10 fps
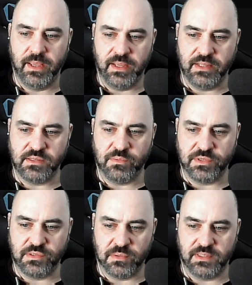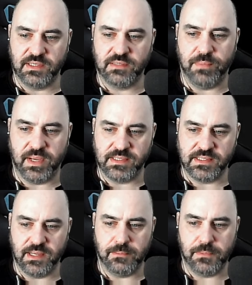So we'll sort this by
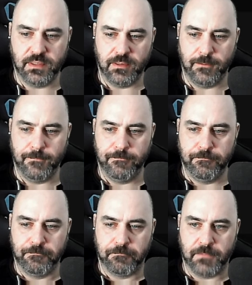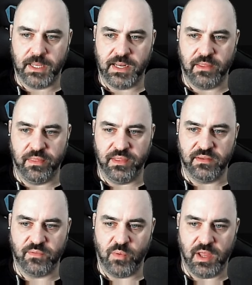sum. And now this
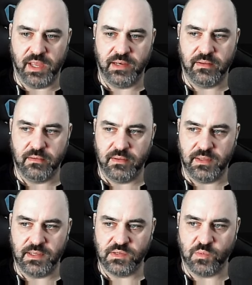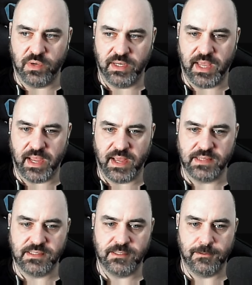wand is 1
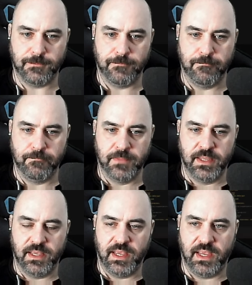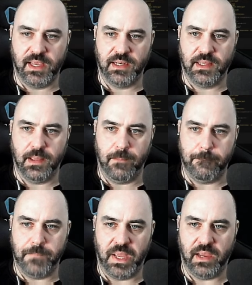chaos. And
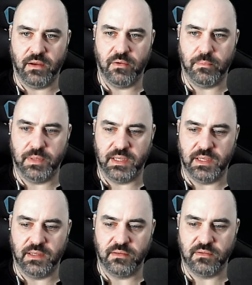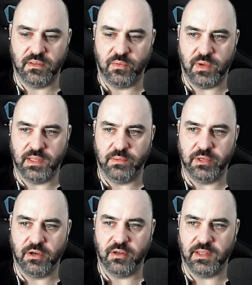comparably to the wand that we
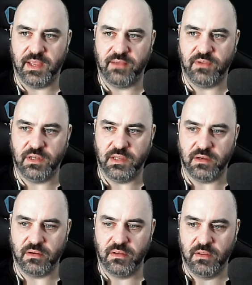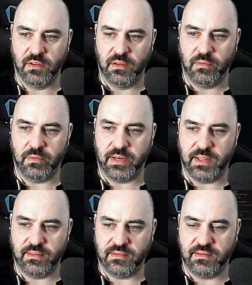currently have in here, we'd add
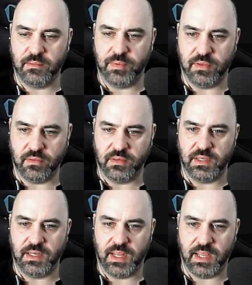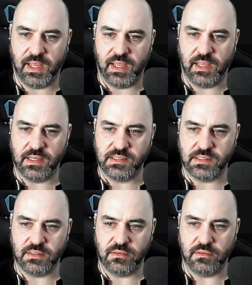this to the build. It has
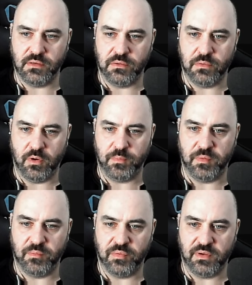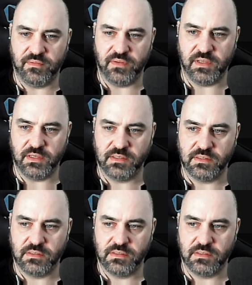no open prefix,